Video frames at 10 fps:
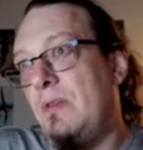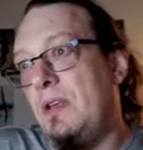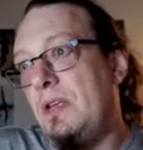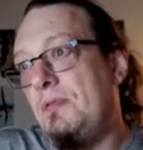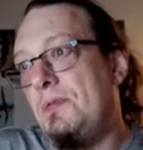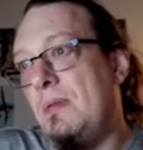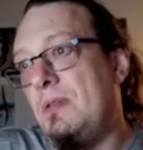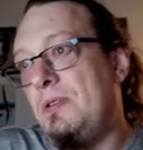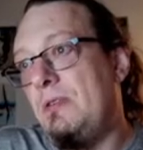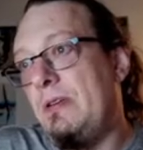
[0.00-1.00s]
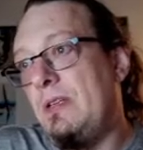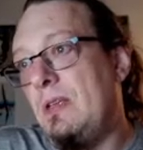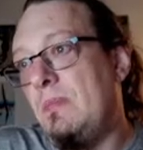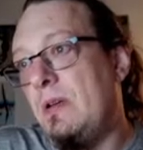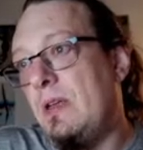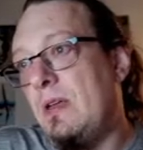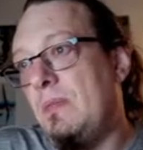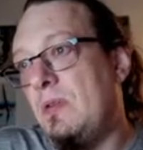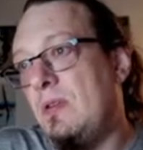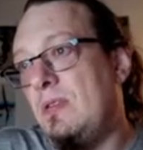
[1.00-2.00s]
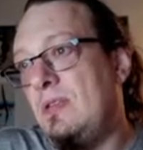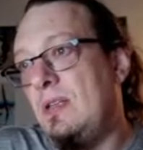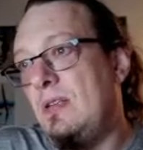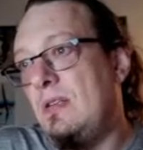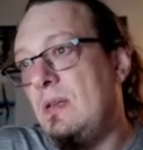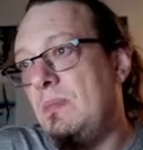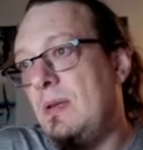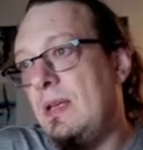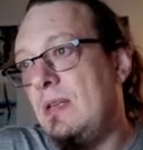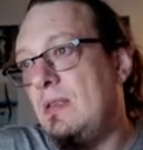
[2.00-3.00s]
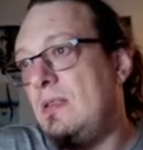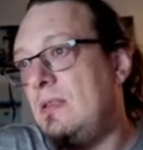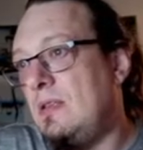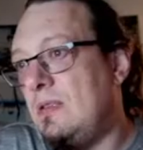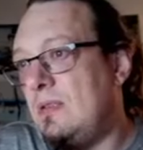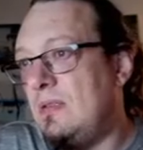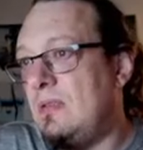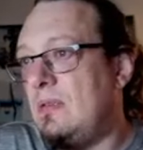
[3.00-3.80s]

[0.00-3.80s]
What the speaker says: trouble during debugging, I'm gonna set it up like this.